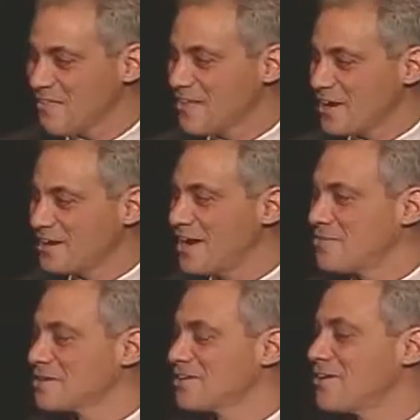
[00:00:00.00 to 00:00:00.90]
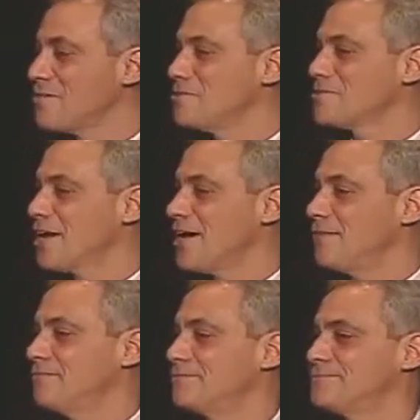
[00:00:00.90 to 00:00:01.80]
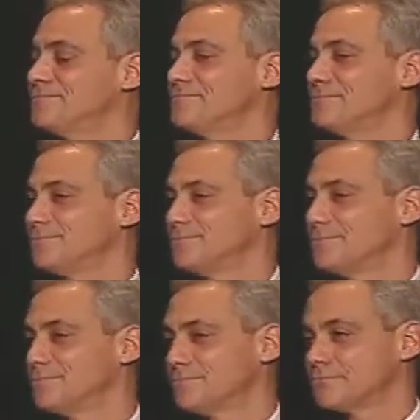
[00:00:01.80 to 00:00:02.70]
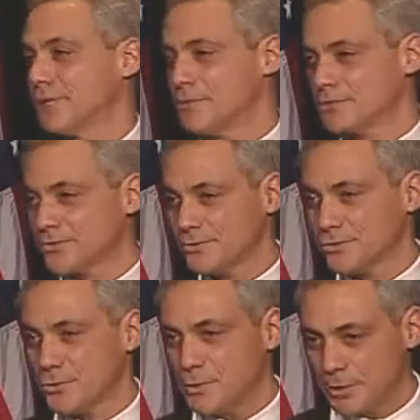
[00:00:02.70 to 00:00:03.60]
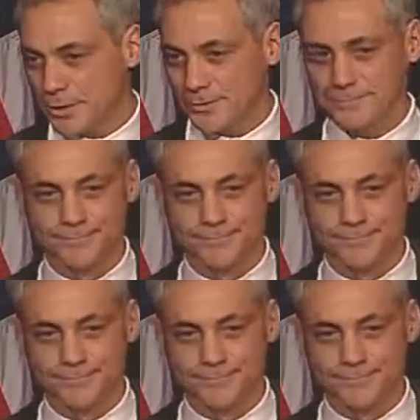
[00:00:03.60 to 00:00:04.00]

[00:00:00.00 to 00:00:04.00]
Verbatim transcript: the Economic Club has had Prime Minister Tony Blair,